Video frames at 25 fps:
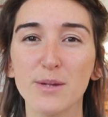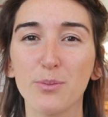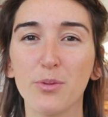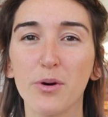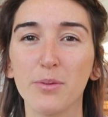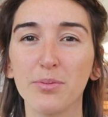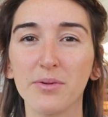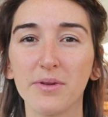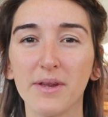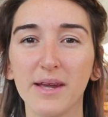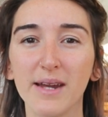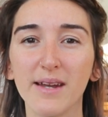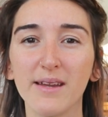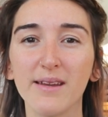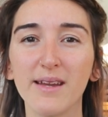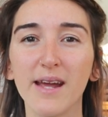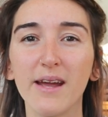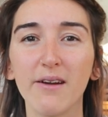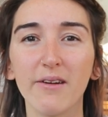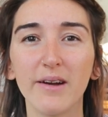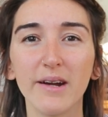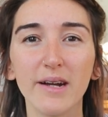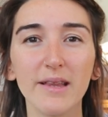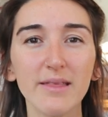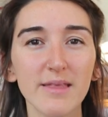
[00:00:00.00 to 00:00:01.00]
populated
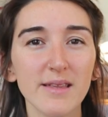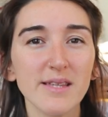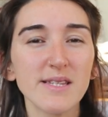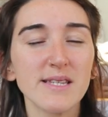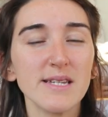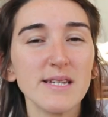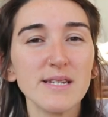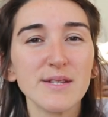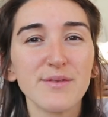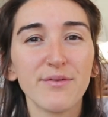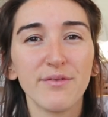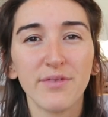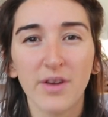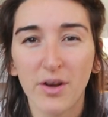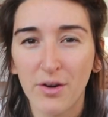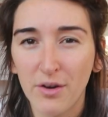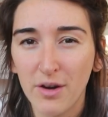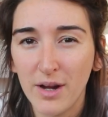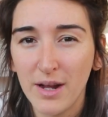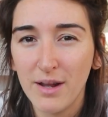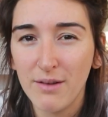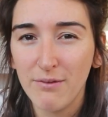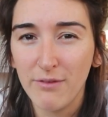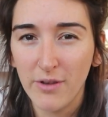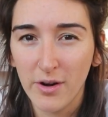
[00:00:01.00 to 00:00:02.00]
area, this is
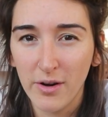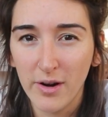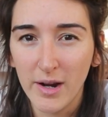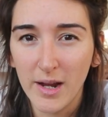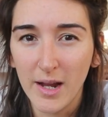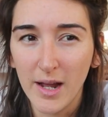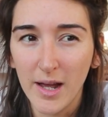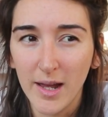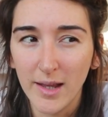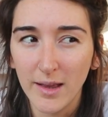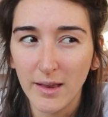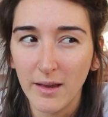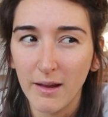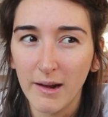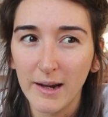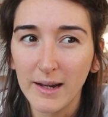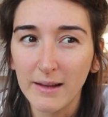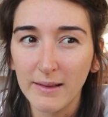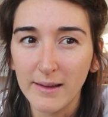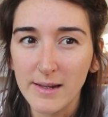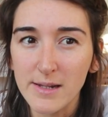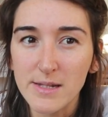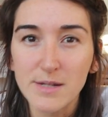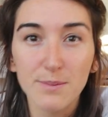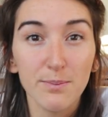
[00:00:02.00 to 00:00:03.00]
very, very
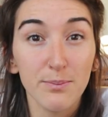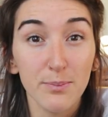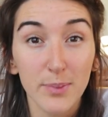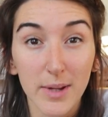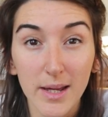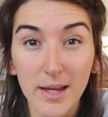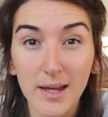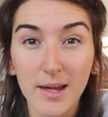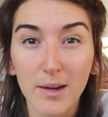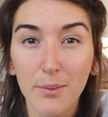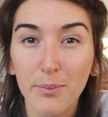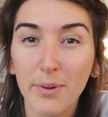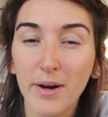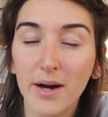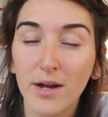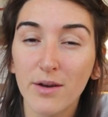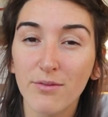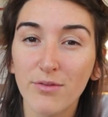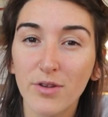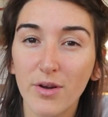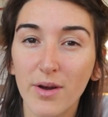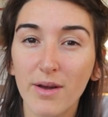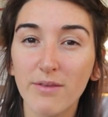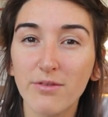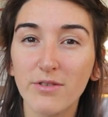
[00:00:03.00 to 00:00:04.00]
unlikely to be a part
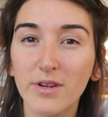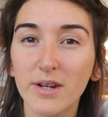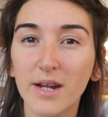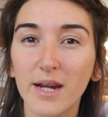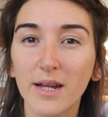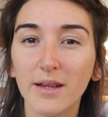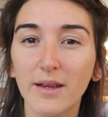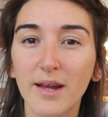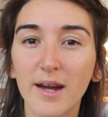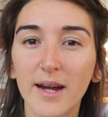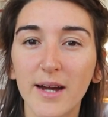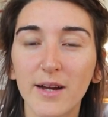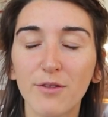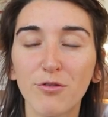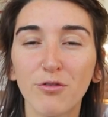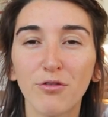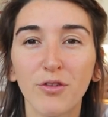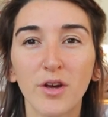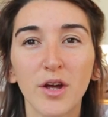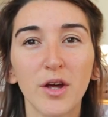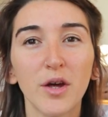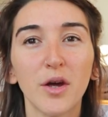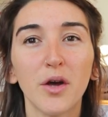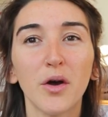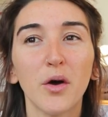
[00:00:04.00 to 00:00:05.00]
of your everyday life.
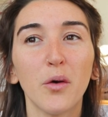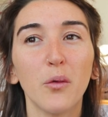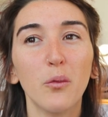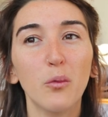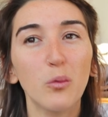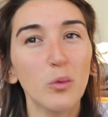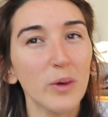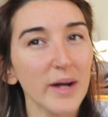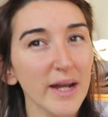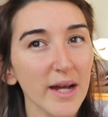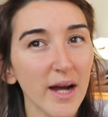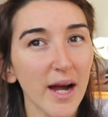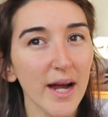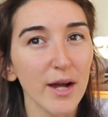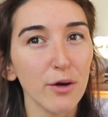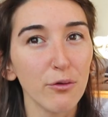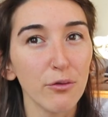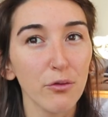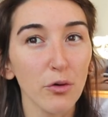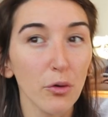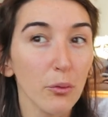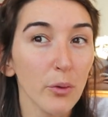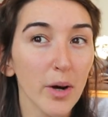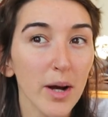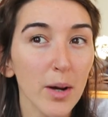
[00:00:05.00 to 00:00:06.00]
Where I
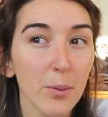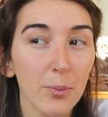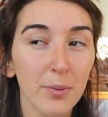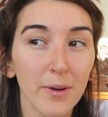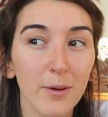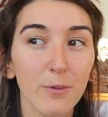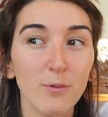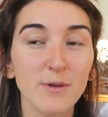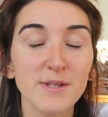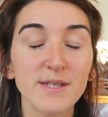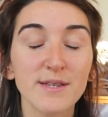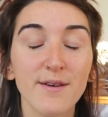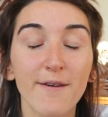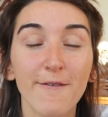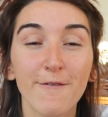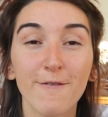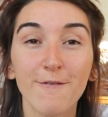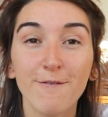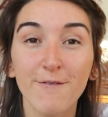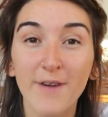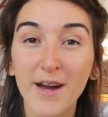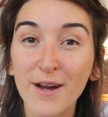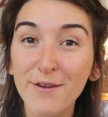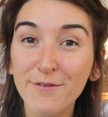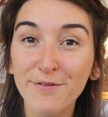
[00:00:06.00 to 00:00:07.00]
grew up, it was
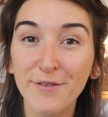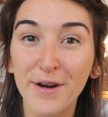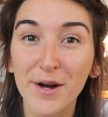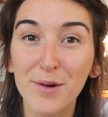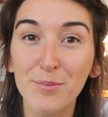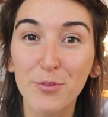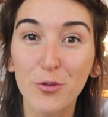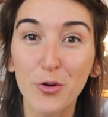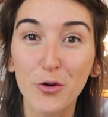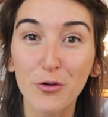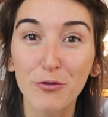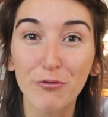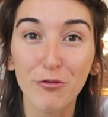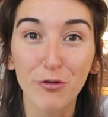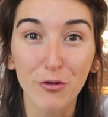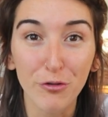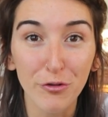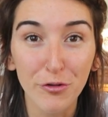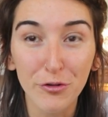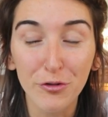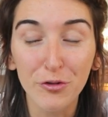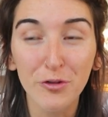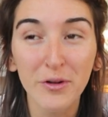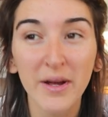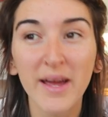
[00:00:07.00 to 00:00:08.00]
far, far more
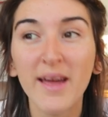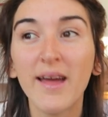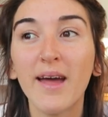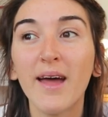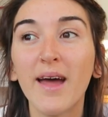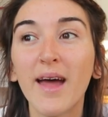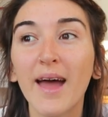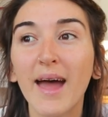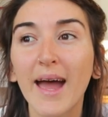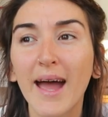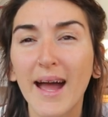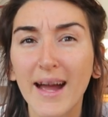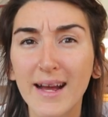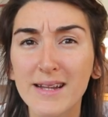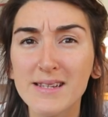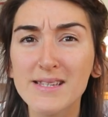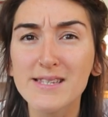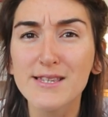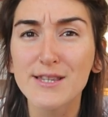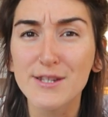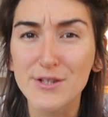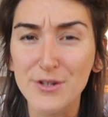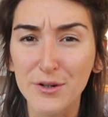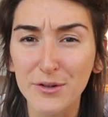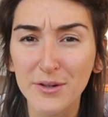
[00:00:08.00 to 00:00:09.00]
rural, hence
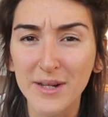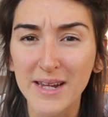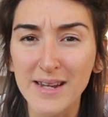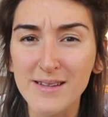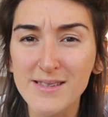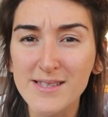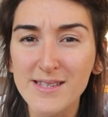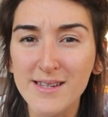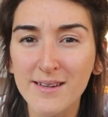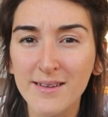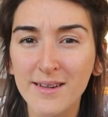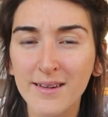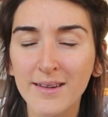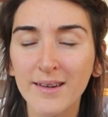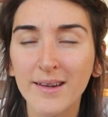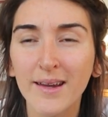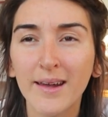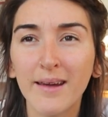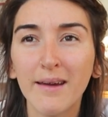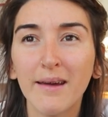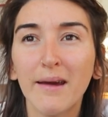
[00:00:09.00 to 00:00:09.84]
the dog incident.